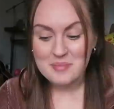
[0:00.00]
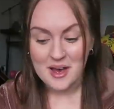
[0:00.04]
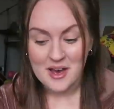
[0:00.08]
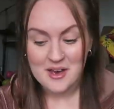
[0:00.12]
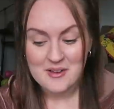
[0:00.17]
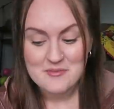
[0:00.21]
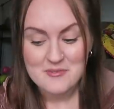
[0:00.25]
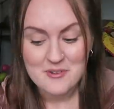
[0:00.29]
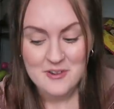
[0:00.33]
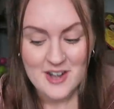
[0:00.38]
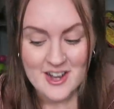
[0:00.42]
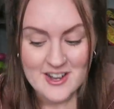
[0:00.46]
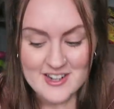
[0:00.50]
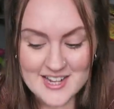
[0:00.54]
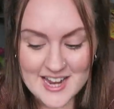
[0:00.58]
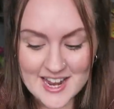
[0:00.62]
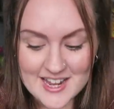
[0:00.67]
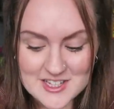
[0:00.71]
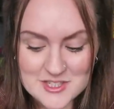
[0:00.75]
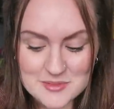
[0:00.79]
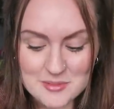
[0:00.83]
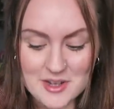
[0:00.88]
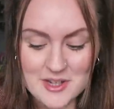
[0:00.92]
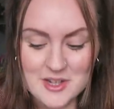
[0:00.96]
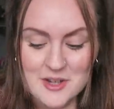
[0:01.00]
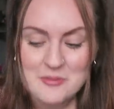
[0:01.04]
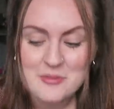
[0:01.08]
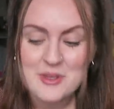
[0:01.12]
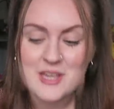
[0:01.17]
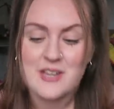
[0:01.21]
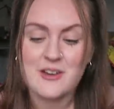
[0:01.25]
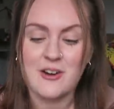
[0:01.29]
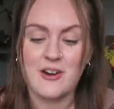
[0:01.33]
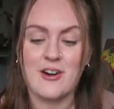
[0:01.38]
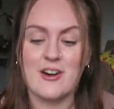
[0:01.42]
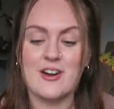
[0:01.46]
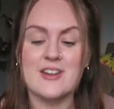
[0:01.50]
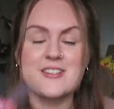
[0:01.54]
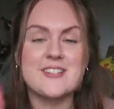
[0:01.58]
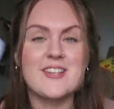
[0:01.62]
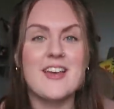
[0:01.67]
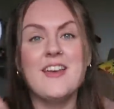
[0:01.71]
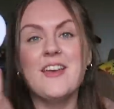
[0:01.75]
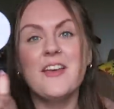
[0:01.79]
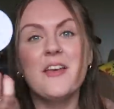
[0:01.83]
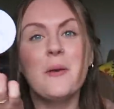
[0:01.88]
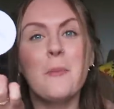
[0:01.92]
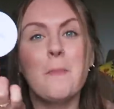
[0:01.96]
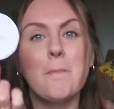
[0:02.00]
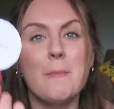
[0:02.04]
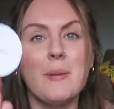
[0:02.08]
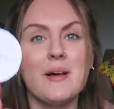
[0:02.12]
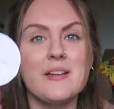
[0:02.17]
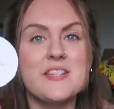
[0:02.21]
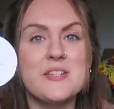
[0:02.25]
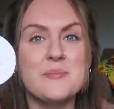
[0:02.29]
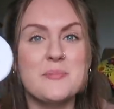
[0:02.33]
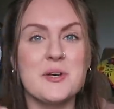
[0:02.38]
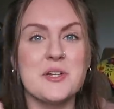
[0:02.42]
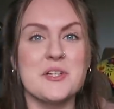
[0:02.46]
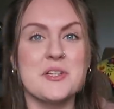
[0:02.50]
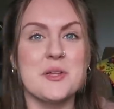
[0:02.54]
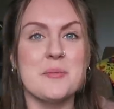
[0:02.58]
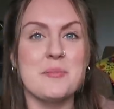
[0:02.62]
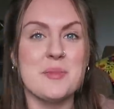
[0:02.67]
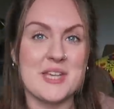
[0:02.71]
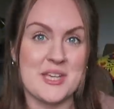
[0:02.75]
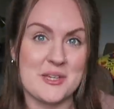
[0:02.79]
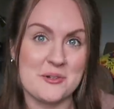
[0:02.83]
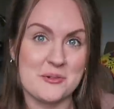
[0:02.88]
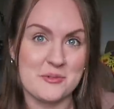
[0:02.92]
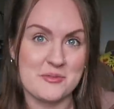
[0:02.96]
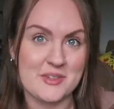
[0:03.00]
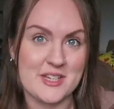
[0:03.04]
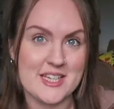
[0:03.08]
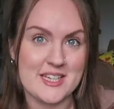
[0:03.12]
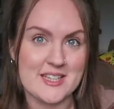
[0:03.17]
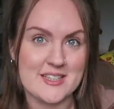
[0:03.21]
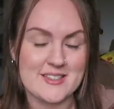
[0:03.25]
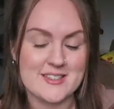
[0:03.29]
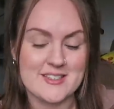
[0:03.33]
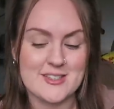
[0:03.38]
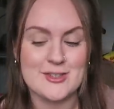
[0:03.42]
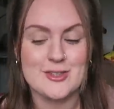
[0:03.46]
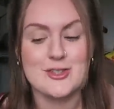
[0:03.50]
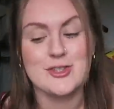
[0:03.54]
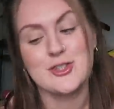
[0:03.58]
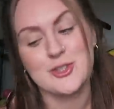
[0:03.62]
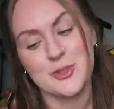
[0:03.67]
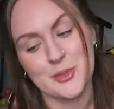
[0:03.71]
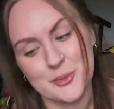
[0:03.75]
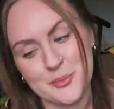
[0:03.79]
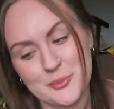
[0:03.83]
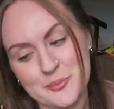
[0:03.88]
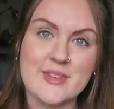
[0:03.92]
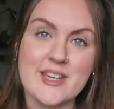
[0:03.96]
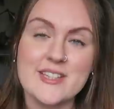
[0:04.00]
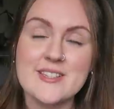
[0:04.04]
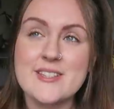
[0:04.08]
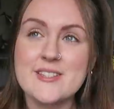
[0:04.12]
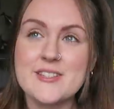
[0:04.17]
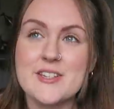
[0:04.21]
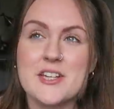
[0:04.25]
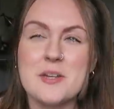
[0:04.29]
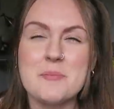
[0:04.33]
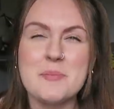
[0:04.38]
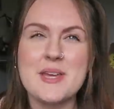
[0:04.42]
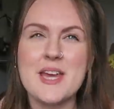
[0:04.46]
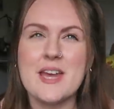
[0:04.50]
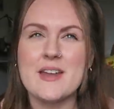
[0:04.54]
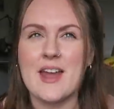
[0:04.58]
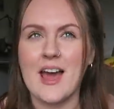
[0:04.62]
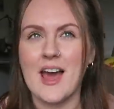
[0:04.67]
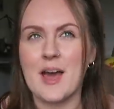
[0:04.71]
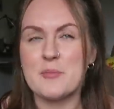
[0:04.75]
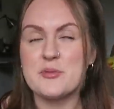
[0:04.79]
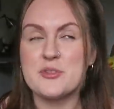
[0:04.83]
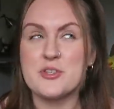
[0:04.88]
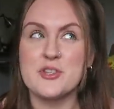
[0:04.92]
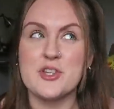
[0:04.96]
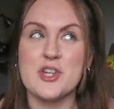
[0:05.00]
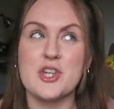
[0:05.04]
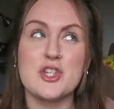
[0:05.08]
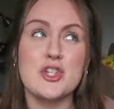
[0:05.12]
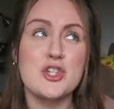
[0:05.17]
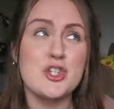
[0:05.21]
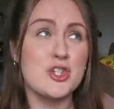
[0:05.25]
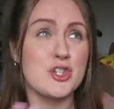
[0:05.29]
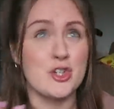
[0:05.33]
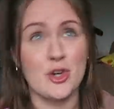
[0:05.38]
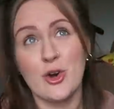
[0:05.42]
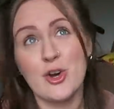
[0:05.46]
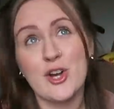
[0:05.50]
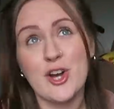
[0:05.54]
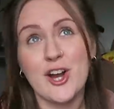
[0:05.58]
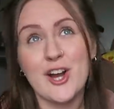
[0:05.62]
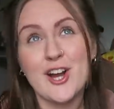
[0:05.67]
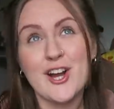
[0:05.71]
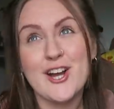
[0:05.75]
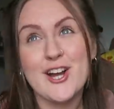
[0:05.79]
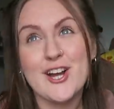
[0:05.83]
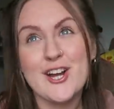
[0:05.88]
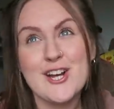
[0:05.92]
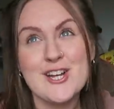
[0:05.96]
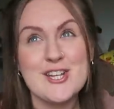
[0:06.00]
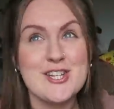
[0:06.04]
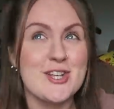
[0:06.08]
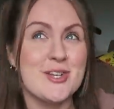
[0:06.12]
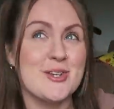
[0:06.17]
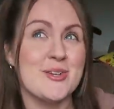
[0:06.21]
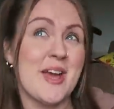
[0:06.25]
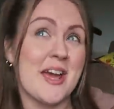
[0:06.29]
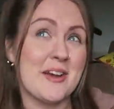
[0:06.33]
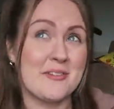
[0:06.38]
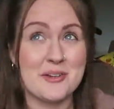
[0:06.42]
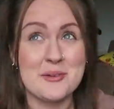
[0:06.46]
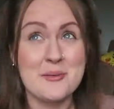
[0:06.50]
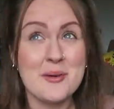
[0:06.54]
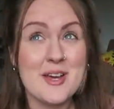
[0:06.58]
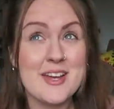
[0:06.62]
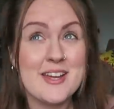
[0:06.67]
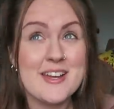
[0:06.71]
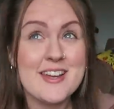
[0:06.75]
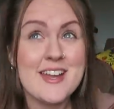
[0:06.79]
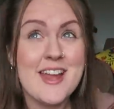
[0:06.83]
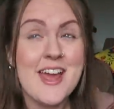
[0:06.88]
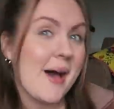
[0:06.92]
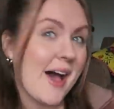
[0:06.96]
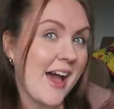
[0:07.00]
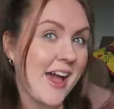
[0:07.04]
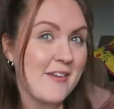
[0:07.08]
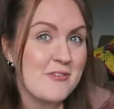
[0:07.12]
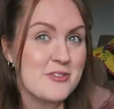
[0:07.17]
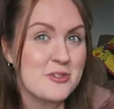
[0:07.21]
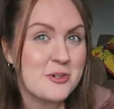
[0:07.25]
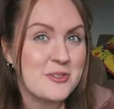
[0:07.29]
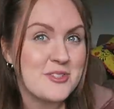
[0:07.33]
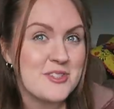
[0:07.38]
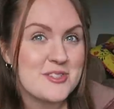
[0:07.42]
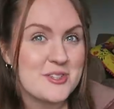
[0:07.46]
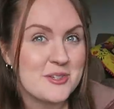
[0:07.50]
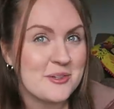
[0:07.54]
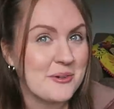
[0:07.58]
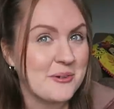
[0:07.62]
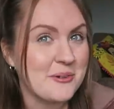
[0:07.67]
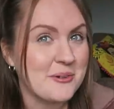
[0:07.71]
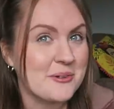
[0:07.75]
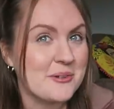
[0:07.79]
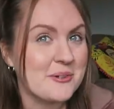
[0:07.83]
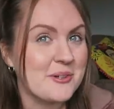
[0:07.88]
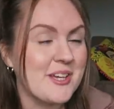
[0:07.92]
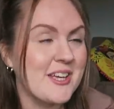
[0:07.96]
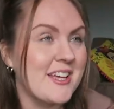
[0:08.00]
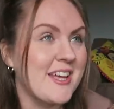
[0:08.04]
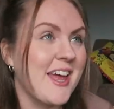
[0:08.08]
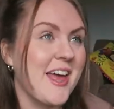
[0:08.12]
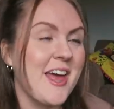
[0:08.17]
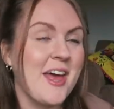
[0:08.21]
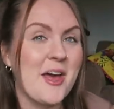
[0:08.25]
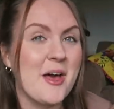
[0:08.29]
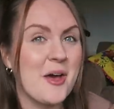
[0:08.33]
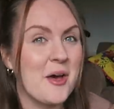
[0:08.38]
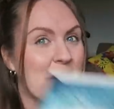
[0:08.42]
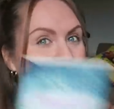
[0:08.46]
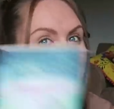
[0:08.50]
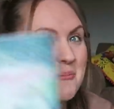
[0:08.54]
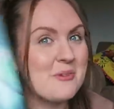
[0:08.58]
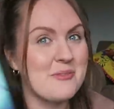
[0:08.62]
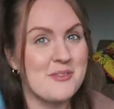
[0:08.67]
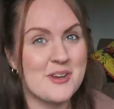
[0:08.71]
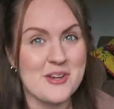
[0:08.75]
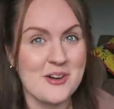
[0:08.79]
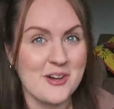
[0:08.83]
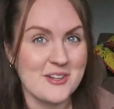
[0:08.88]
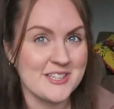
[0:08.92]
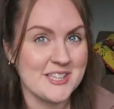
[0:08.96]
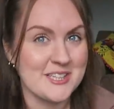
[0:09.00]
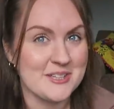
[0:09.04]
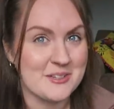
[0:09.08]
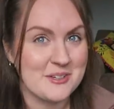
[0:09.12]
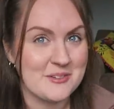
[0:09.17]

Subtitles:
But for our next one, we got multiple POVs. So this is gonna be an absolute shocker to everyone, but I have chosen to go with a Colleen